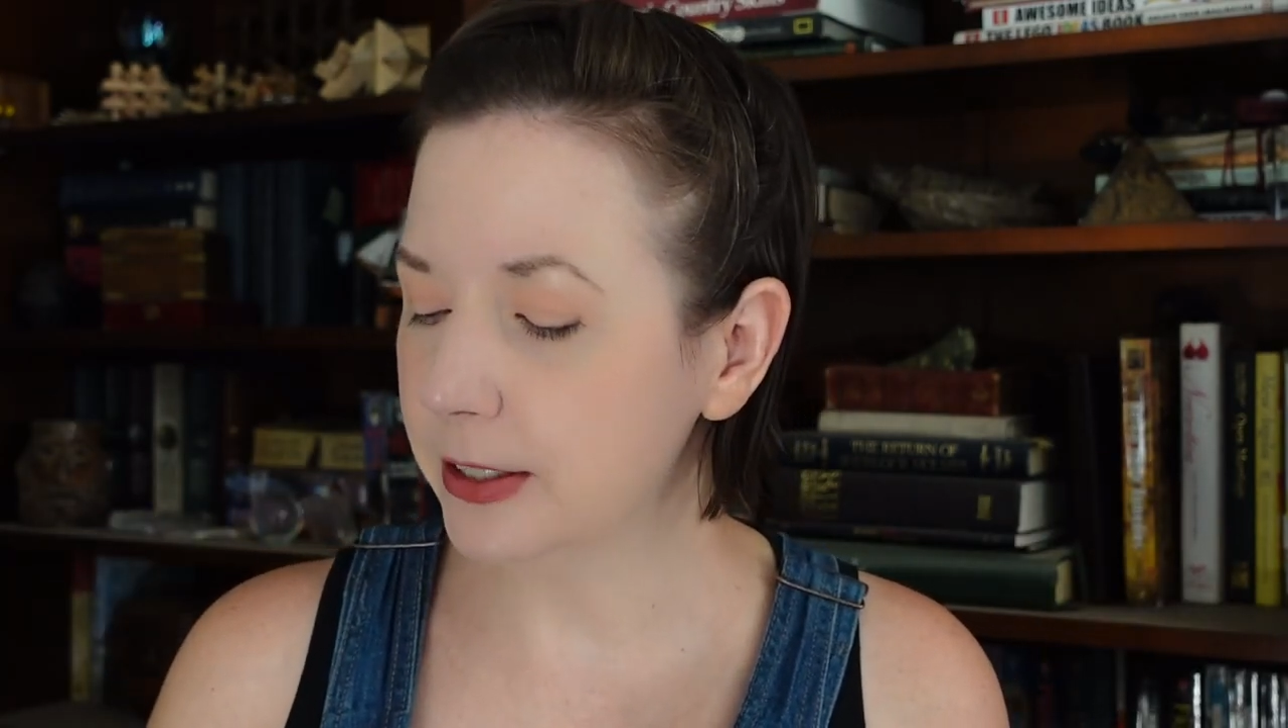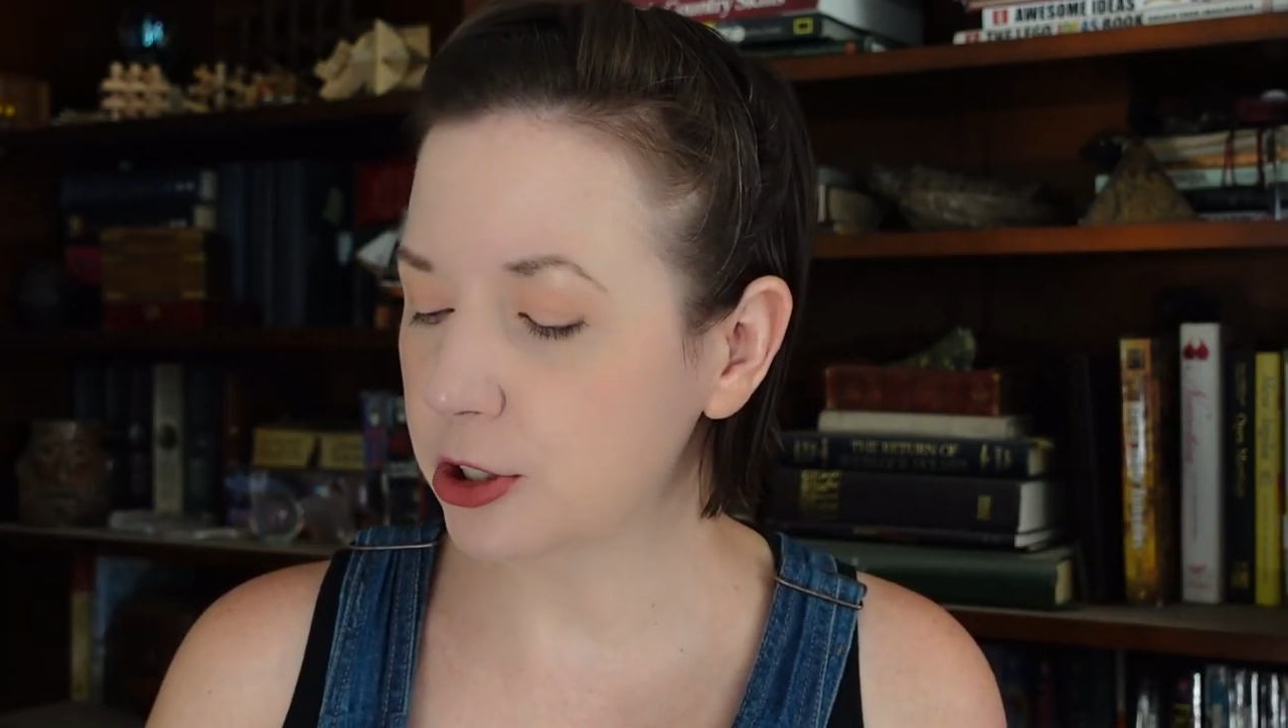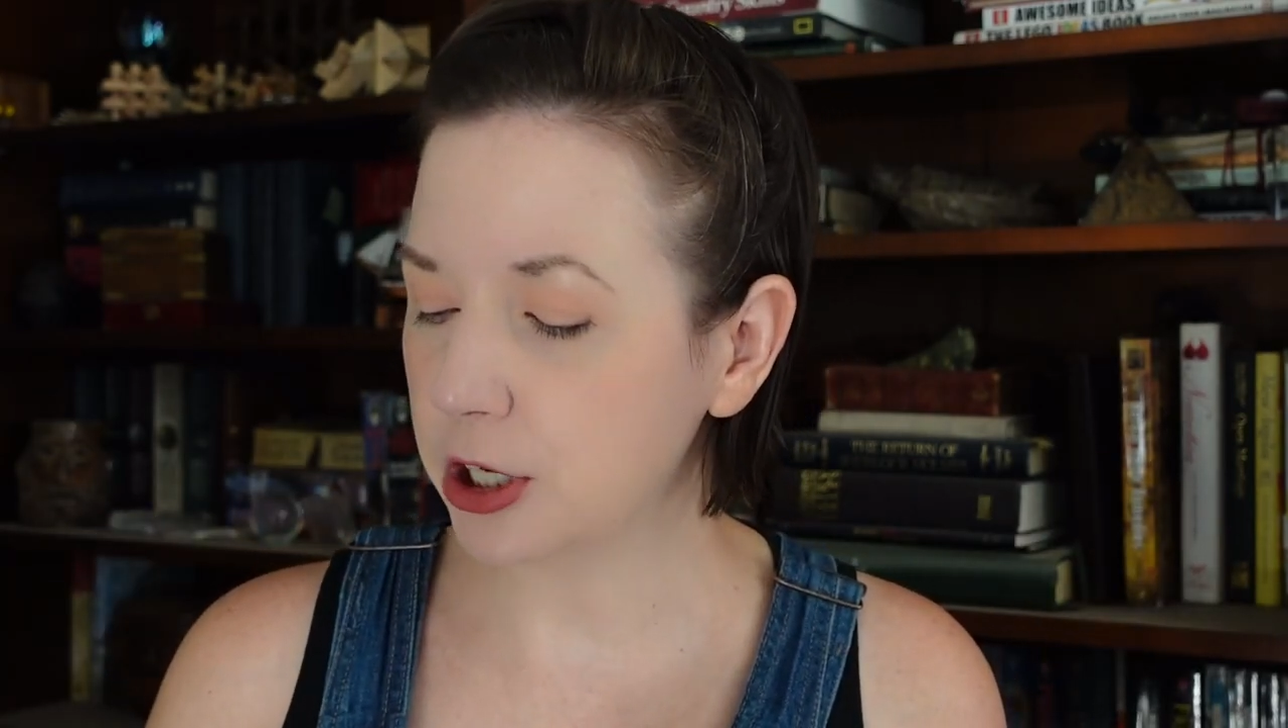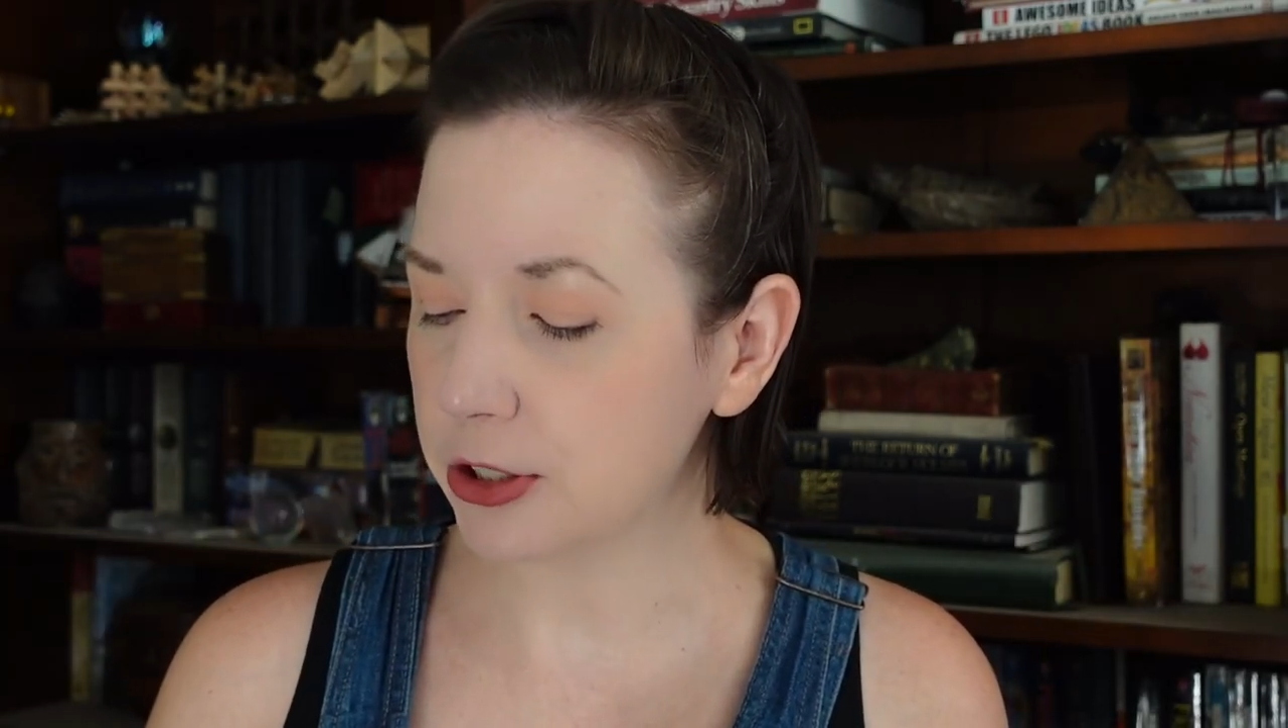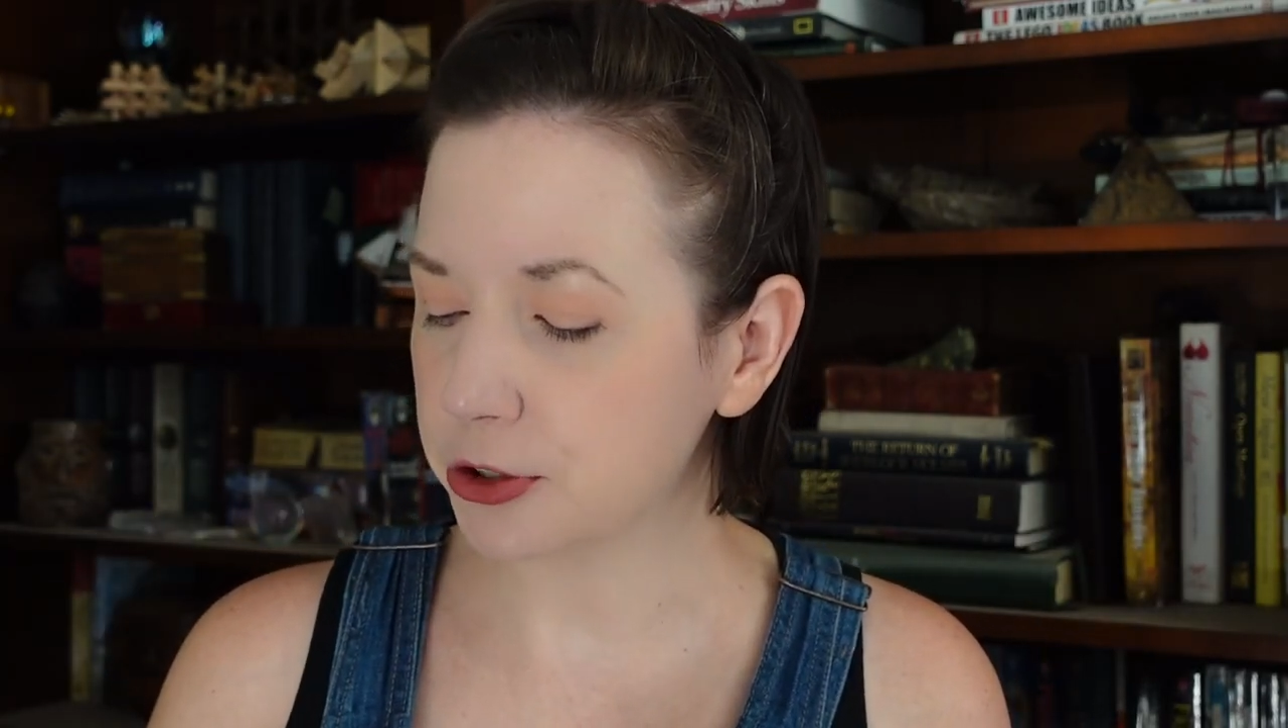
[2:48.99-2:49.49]
is
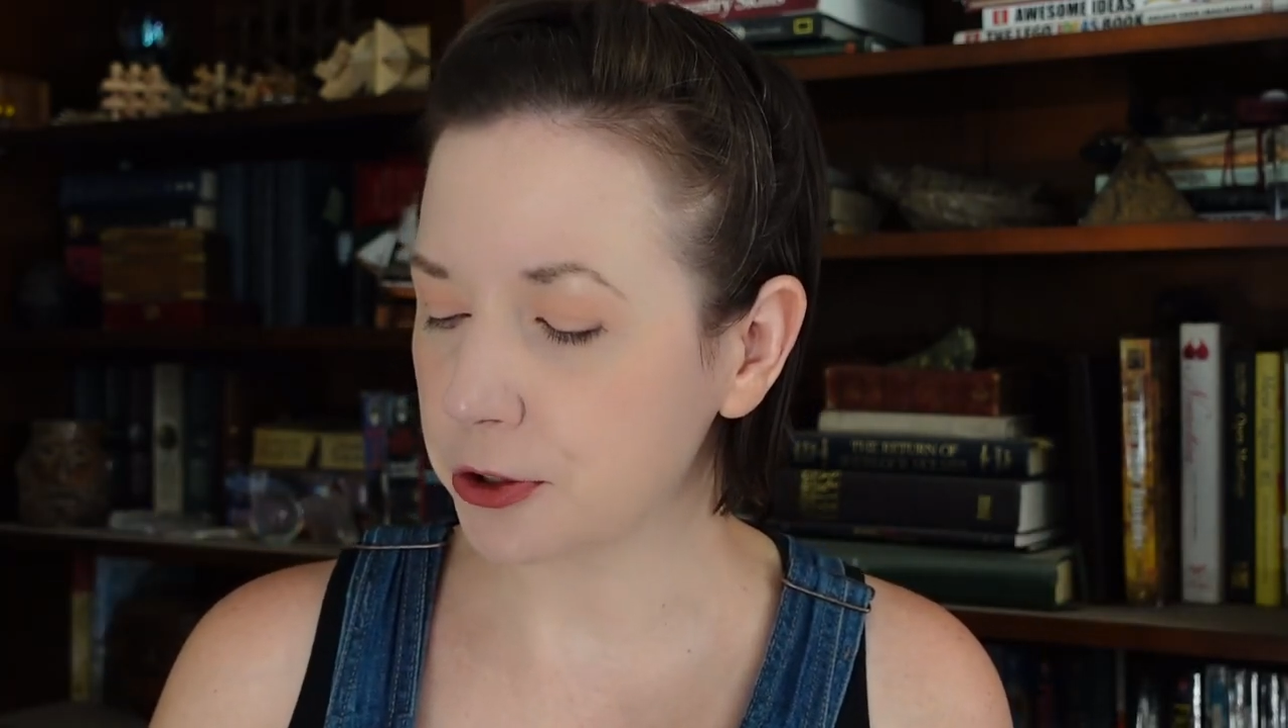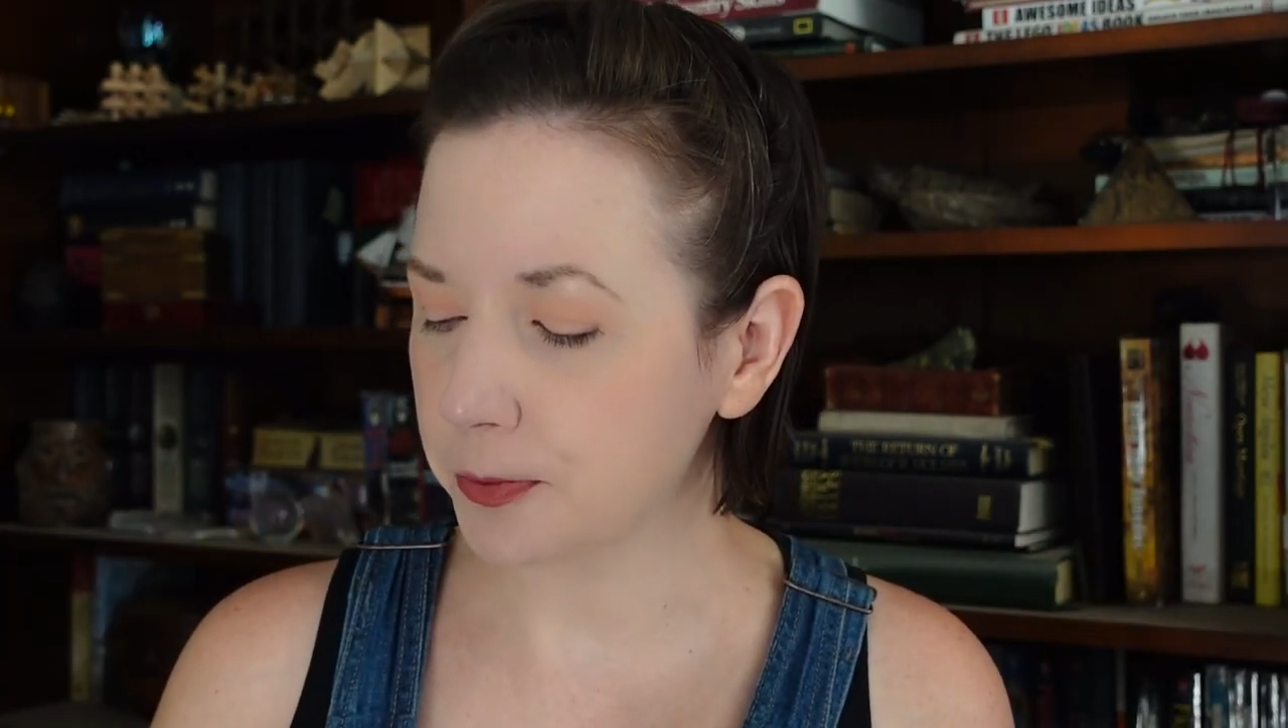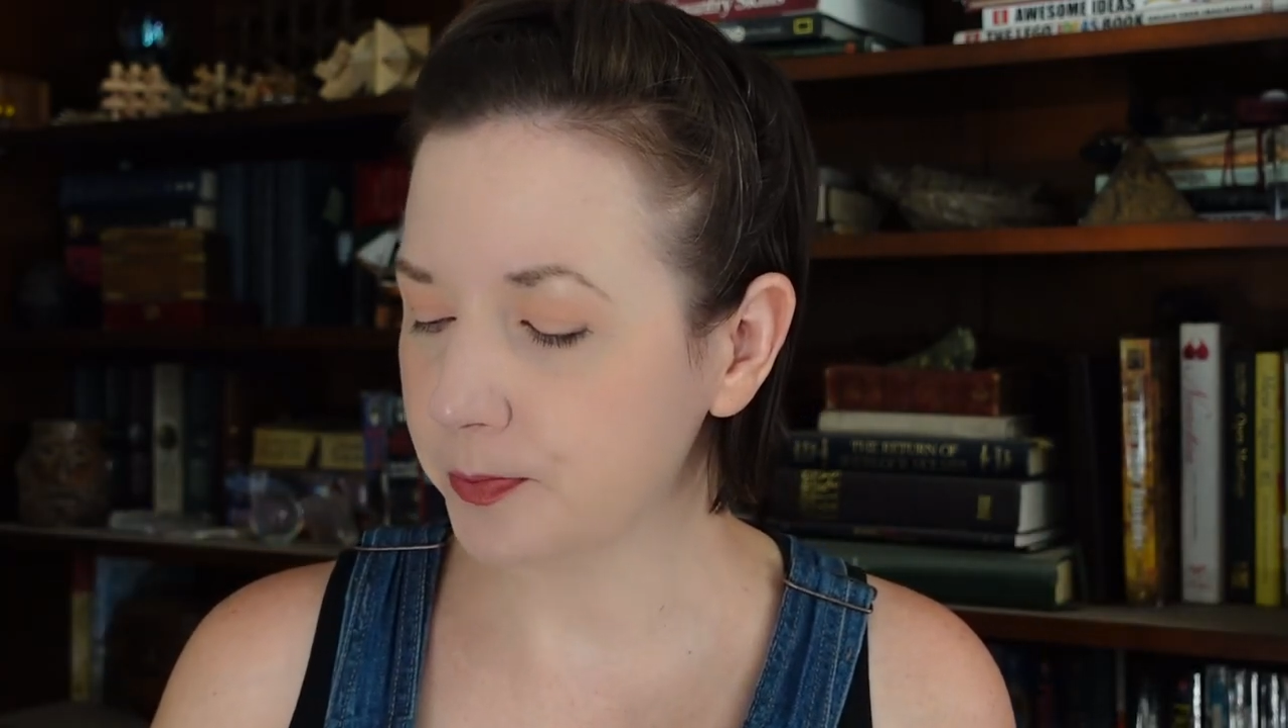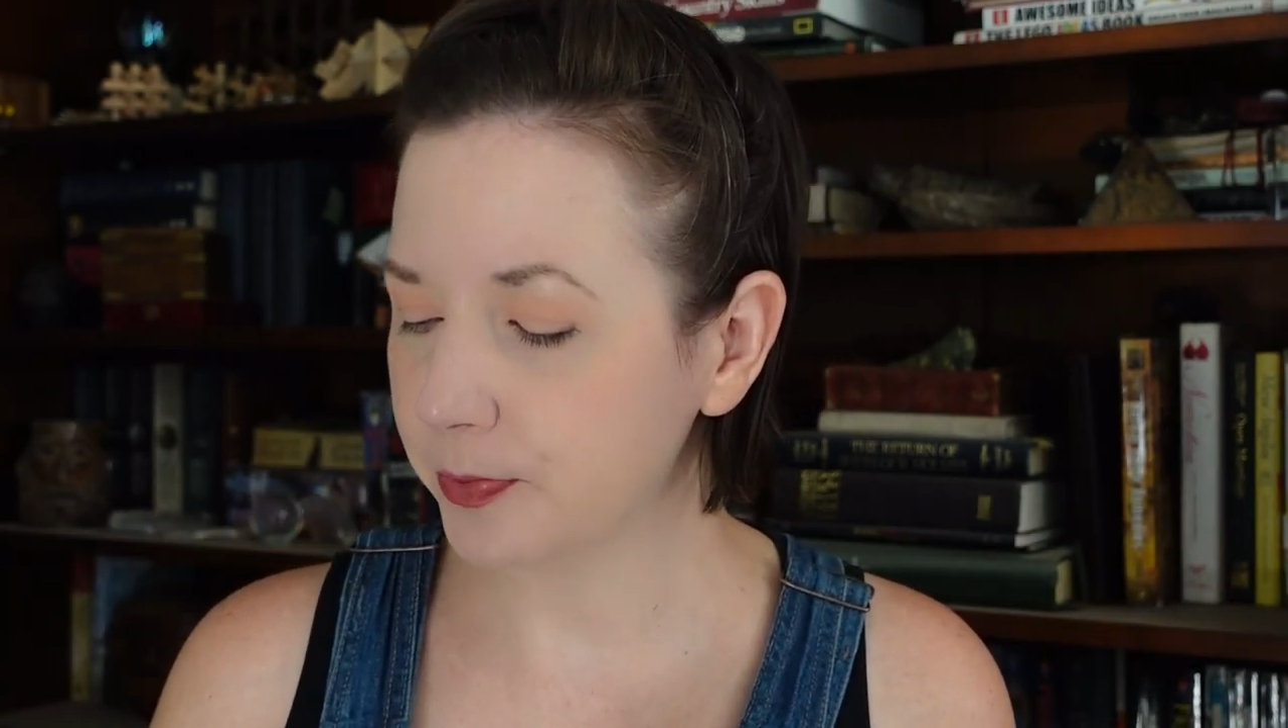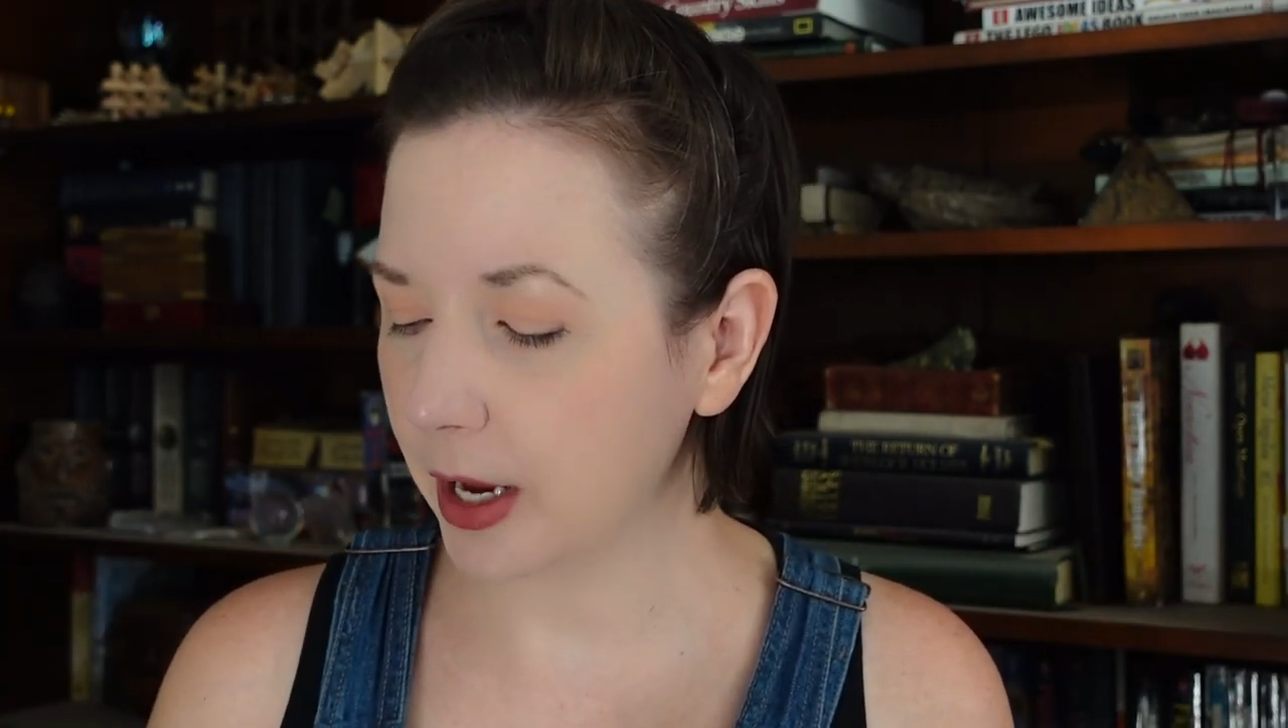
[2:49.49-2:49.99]
a jester